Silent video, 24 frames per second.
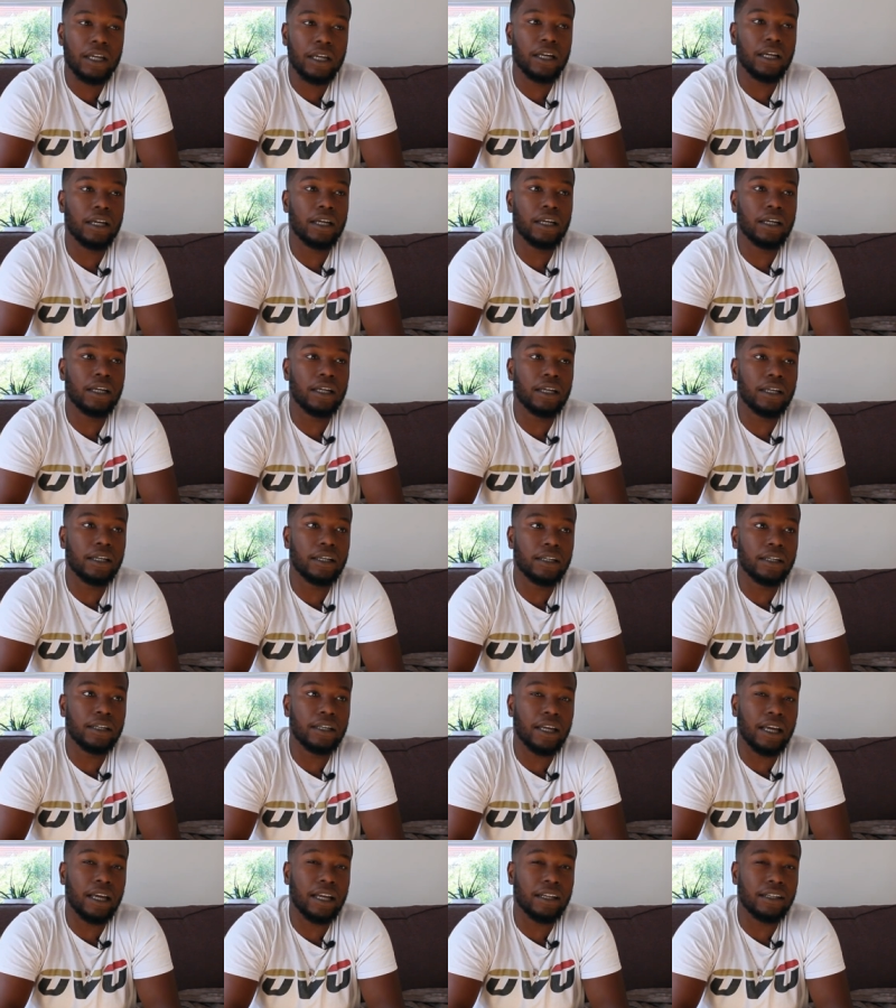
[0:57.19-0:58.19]

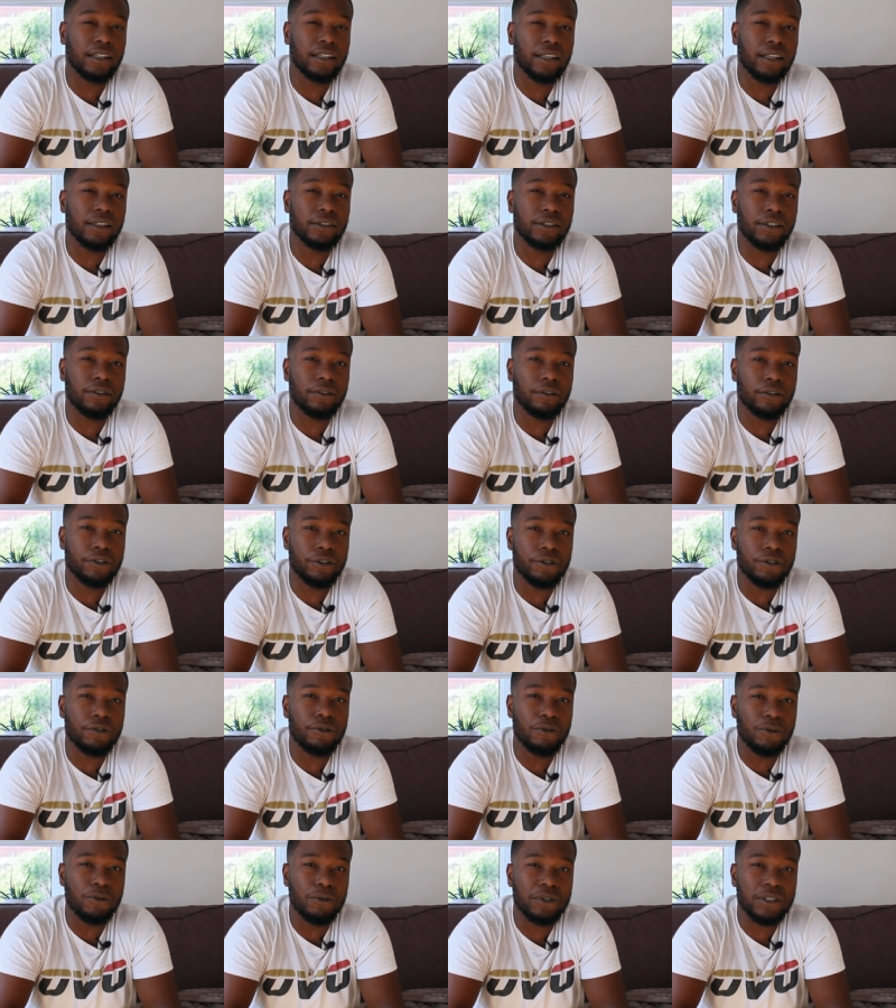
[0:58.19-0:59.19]
Uh, and it does have a good
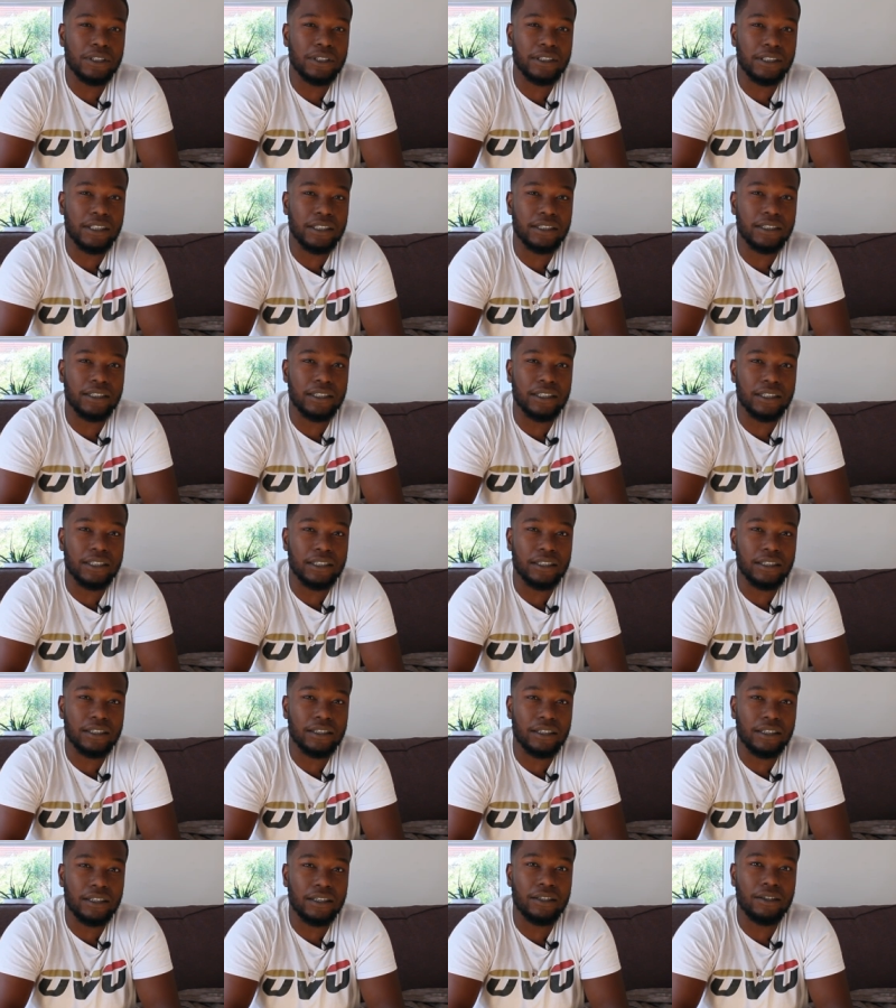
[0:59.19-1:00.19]
0 to 60
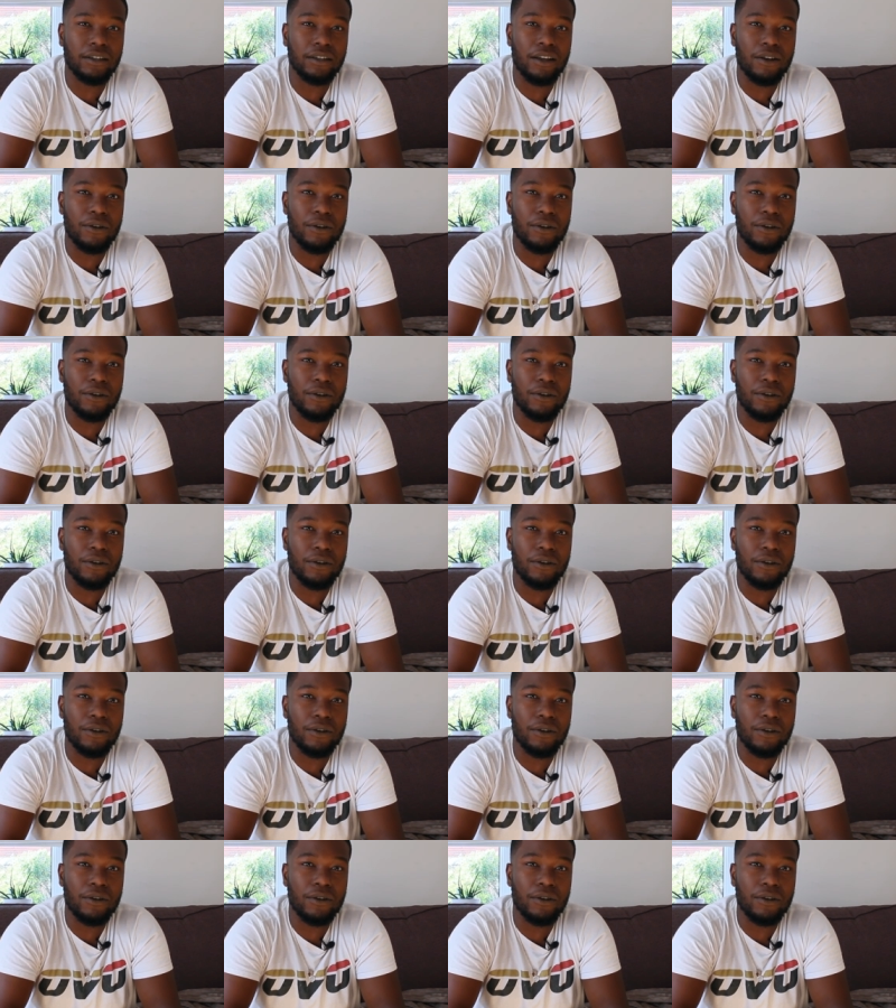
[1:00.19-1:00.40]
in